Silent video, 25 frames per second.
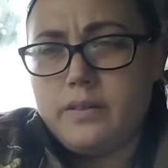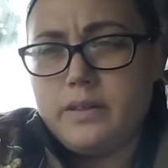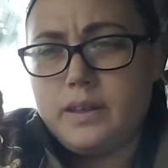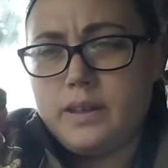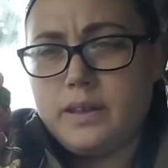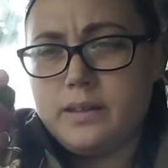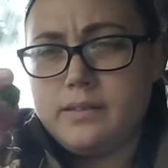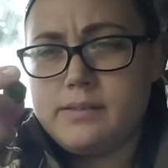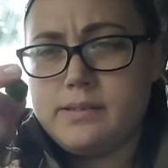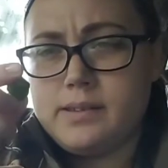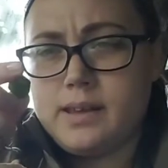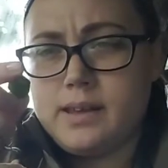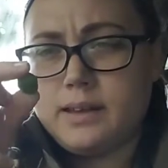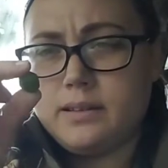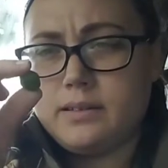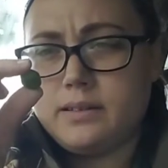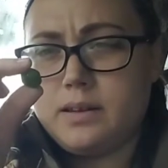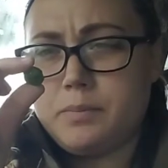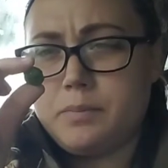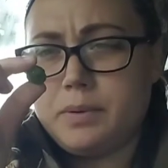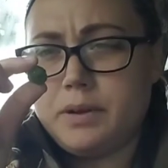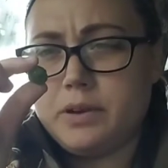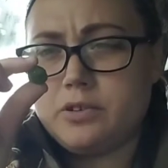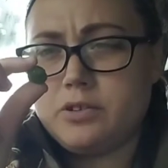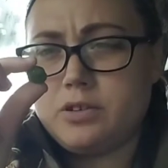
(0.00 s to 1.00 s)
The inside
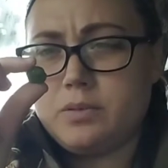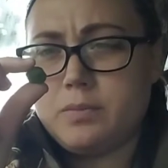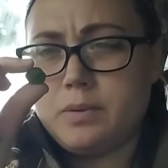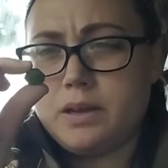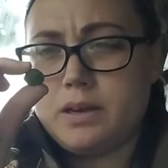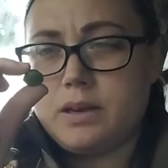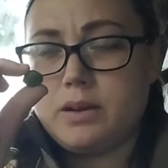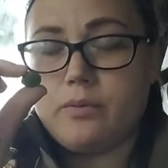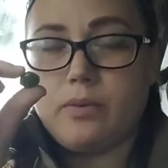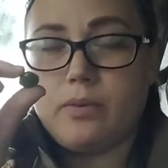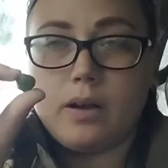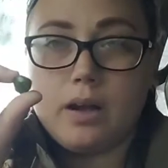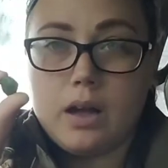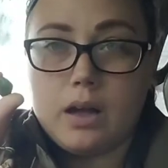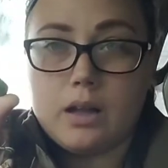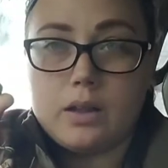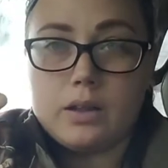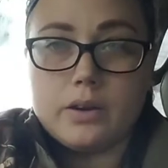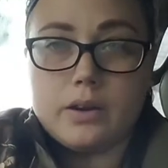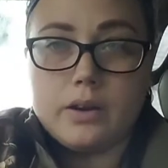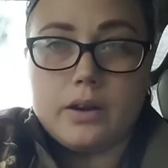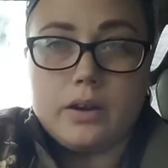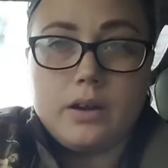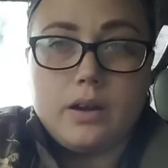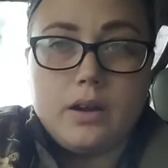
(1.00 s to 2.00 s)
appears to be a different
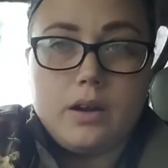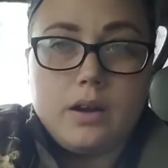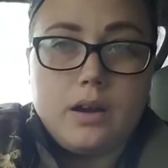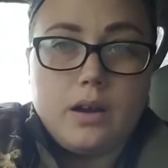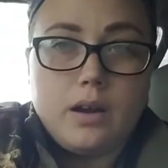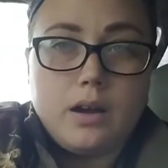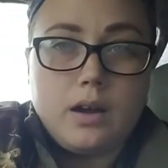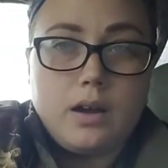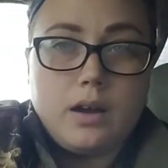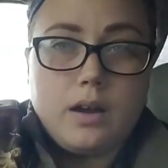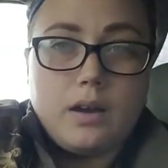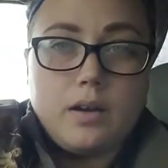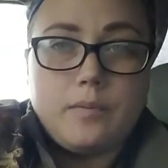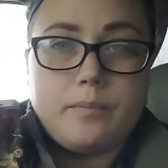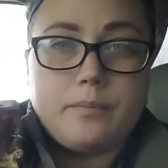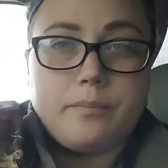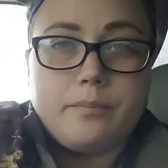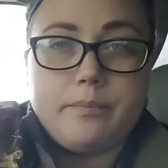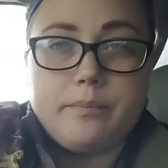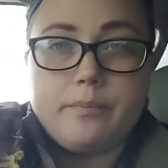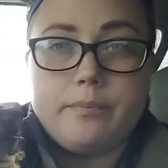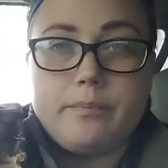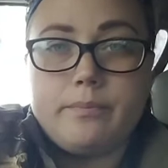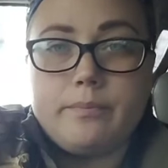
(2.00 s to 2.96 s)
color than